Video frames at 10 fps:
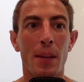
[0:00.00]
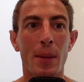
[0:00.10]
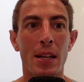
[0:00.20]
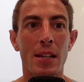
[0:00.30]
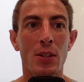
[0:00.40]
I
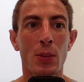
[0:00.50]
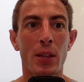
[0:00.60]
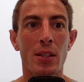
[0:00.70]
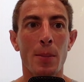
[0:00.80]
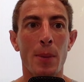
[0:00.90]
mean, he
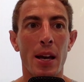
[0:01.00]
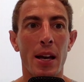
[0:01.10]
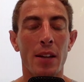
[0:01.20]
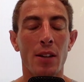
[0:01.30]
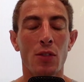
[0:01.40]
swings the
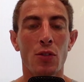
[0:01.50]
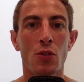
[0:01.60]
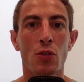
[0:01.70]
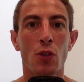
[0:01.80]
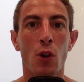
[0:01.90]
bat
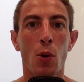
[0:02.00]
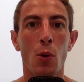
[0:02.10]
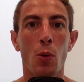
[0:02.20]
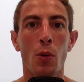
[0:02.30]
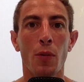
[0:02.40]

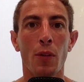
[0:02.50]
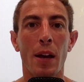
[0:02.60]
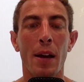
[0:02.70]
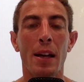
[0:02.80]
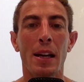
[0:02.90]
so
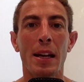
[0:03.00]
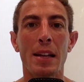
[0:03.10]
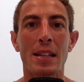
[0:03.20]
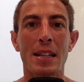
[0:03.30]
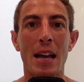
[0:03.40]

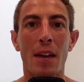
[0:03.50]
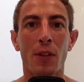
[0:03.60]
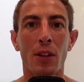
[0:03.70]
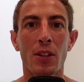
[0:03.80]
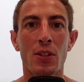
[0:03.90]
it's an
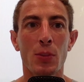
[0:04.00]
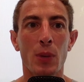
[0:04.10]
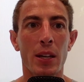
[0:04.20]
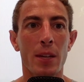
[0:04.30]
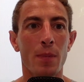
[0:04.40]
effortless
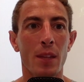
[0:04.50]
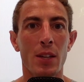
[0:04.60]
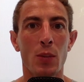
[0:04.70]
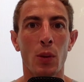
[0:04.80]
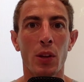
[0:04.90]
swing.
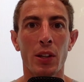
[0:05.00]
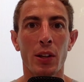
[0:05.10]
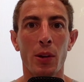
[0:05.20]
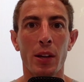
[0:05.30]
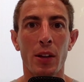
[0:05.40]
He's willing
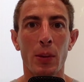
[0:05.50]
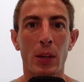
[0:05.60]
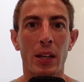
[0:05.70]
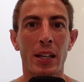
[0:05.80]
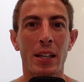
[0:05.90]
to go the other
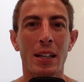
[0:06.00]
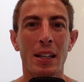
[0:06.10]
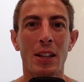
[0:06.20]
way.